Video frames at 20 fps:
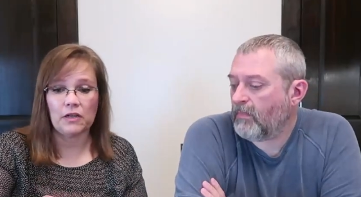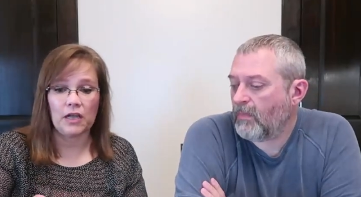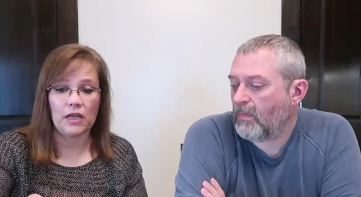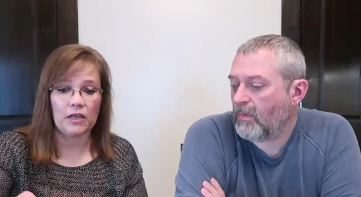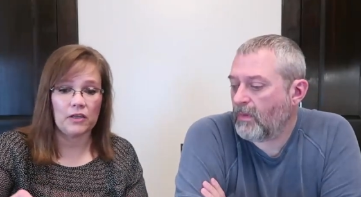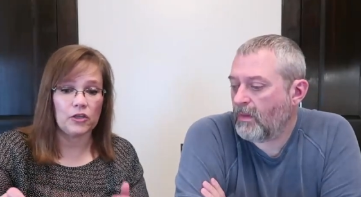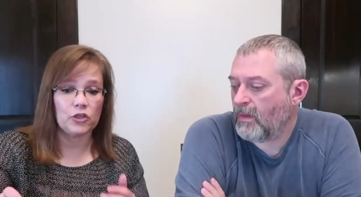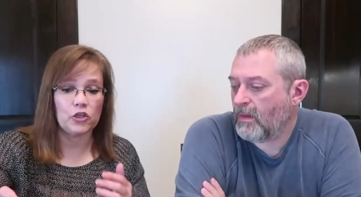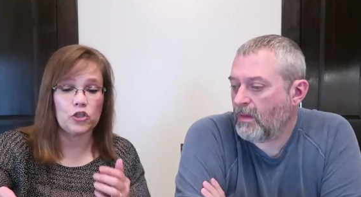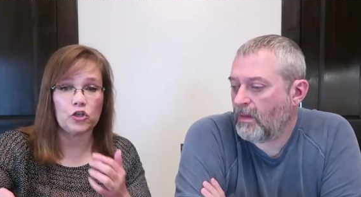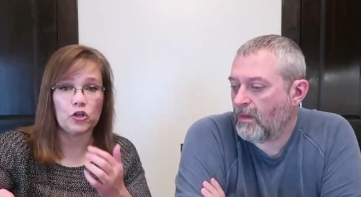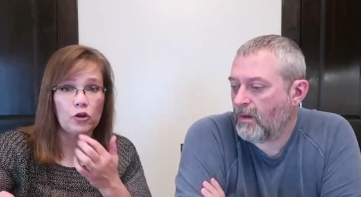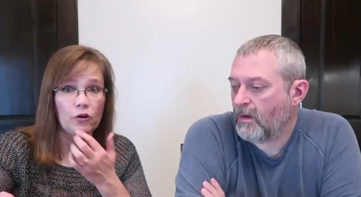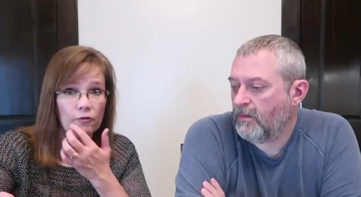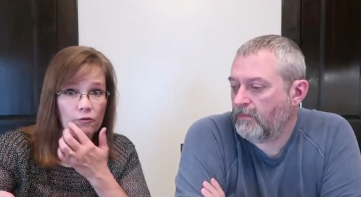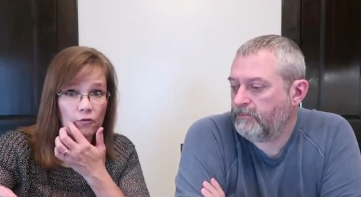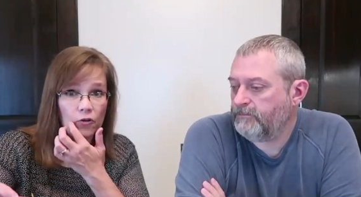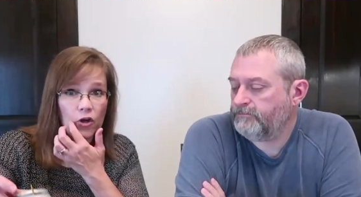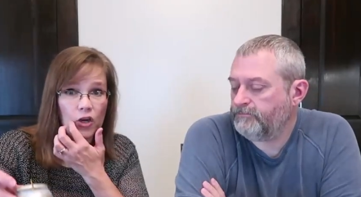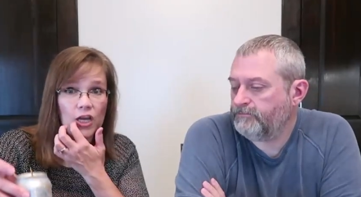Speaker 1: uh, that's
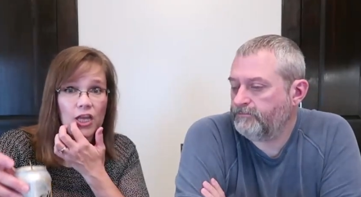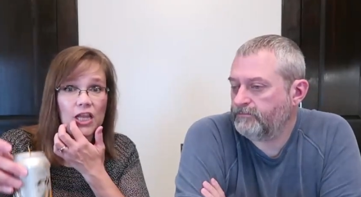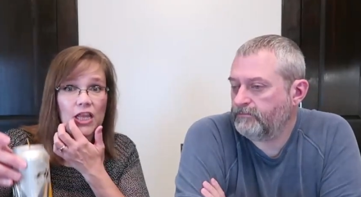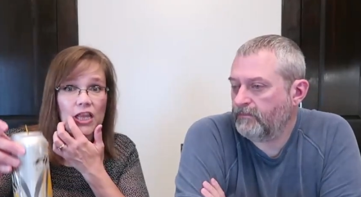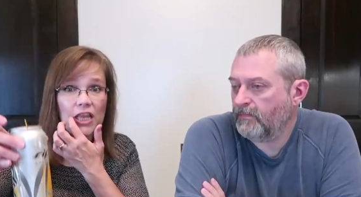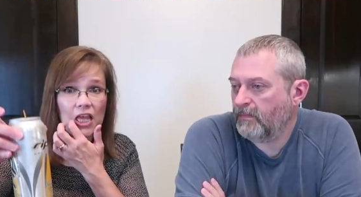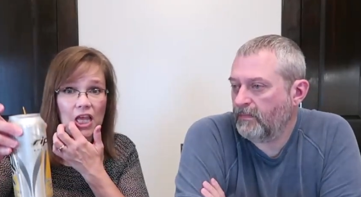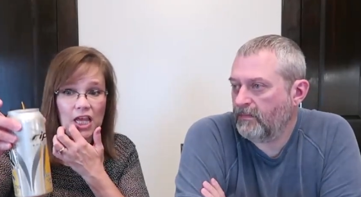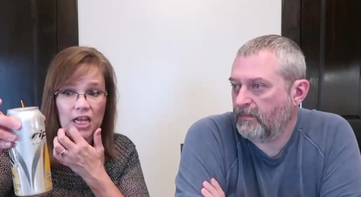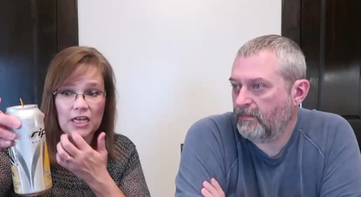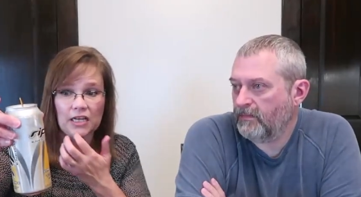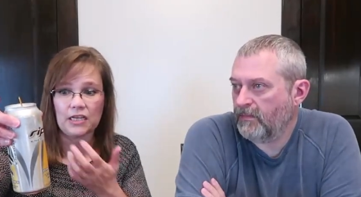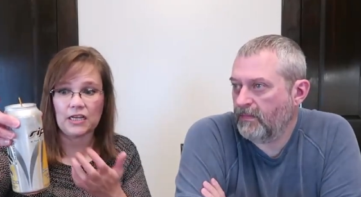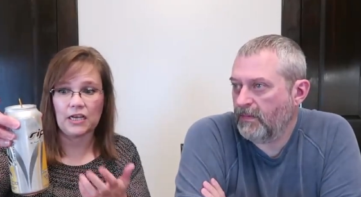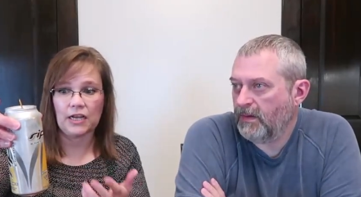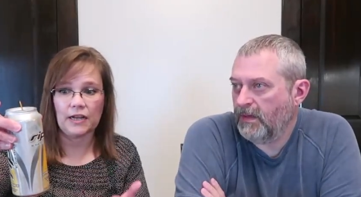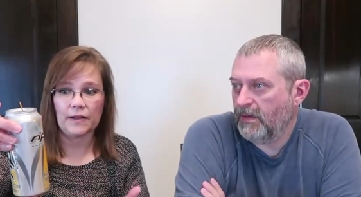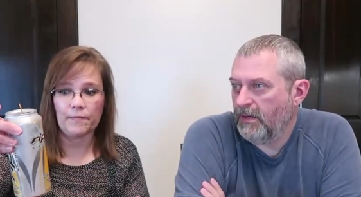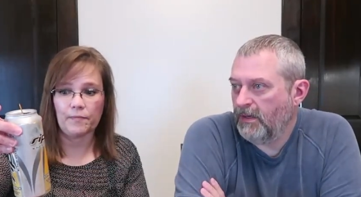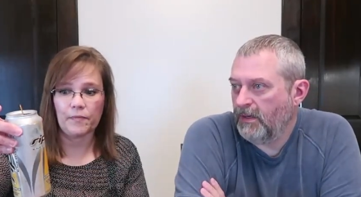sugar-free that
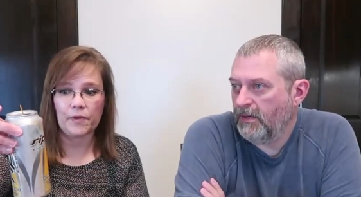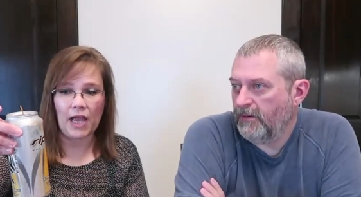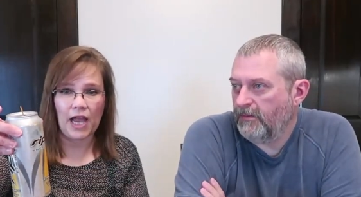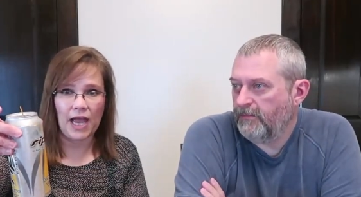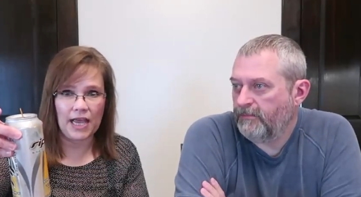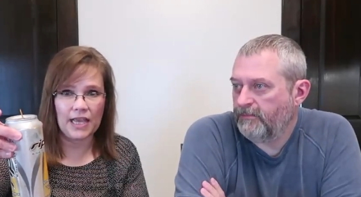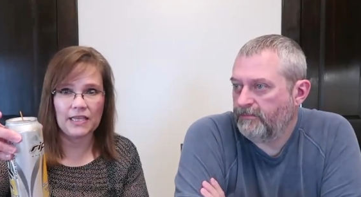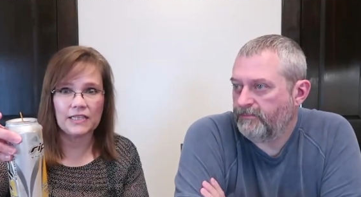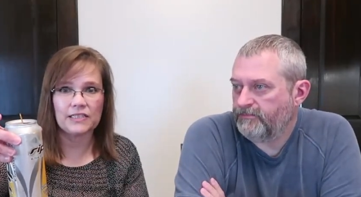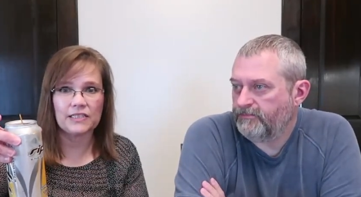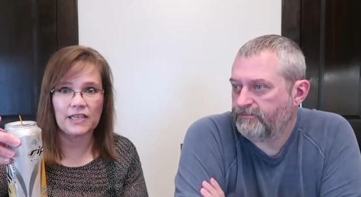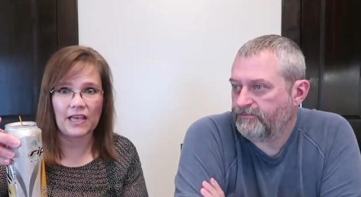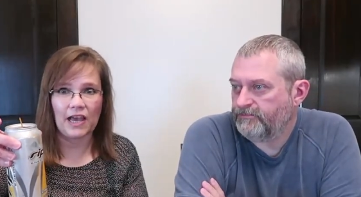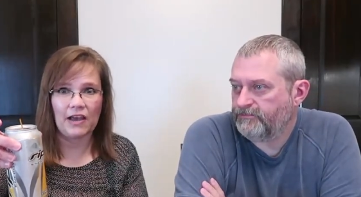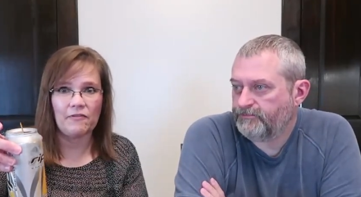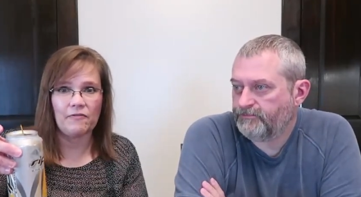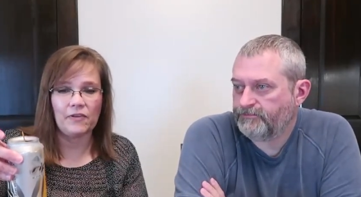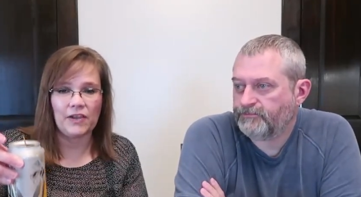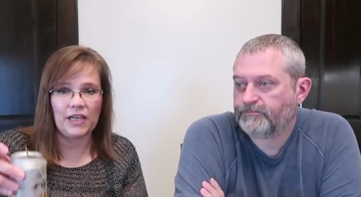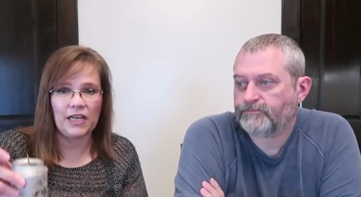um, has
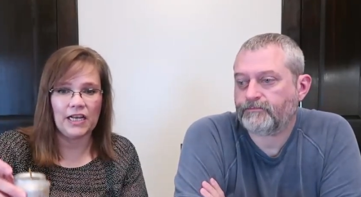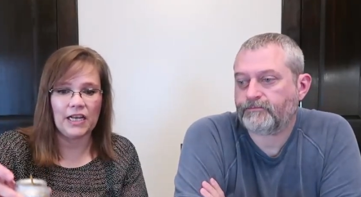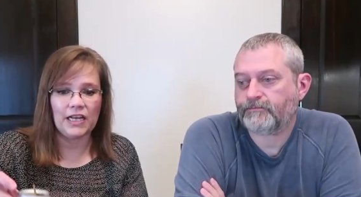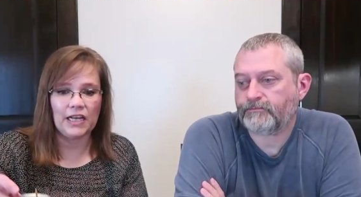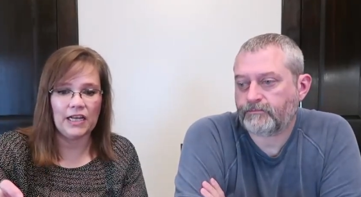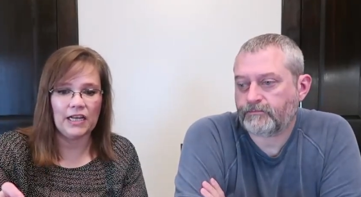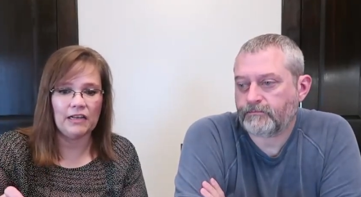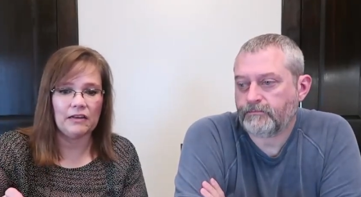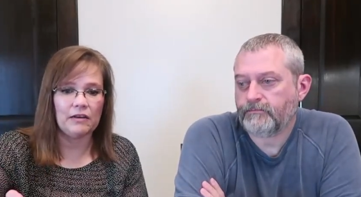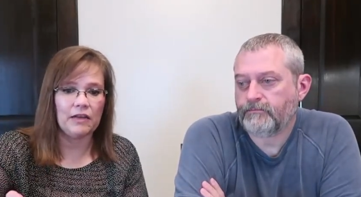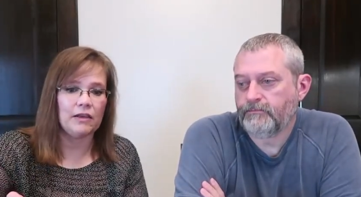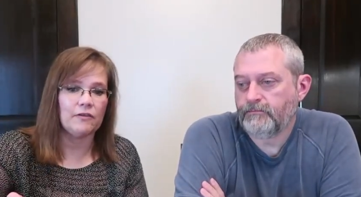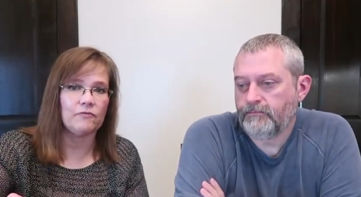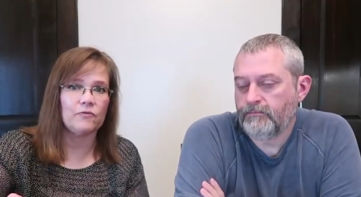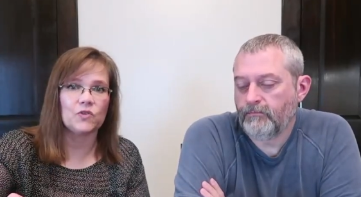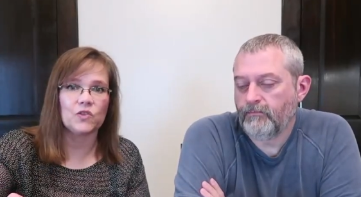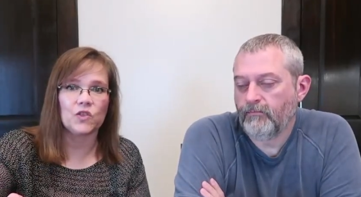caffeine in it, if